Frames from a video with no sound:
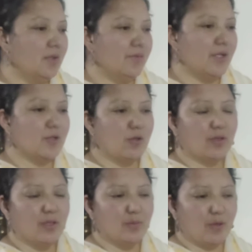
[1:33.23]
we are
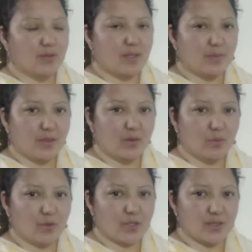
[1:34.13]
talking about something
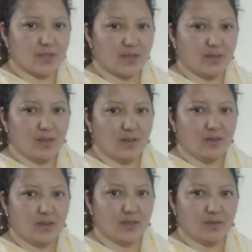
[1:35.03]
which is in a
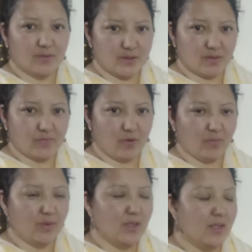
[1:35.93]
in a written
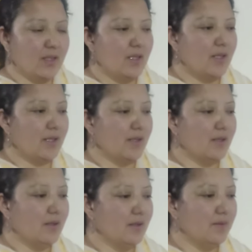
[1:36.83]
form in
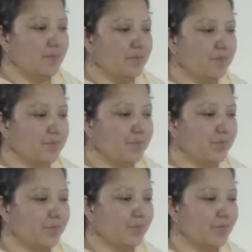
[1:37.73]
um,
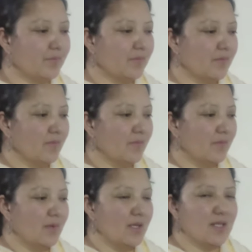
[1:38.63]

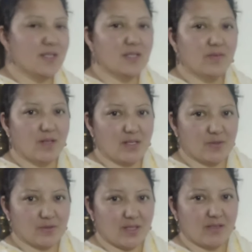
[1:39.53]
in civilized
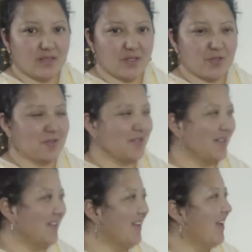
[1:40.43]
society i should
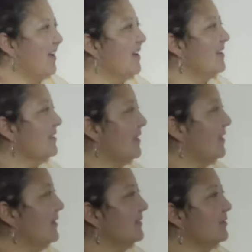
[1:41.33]
say
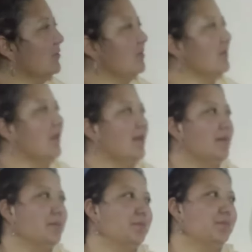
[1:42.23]
uh, so
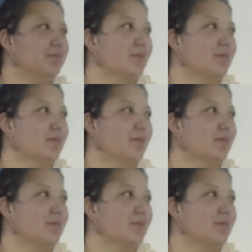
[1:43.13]
um,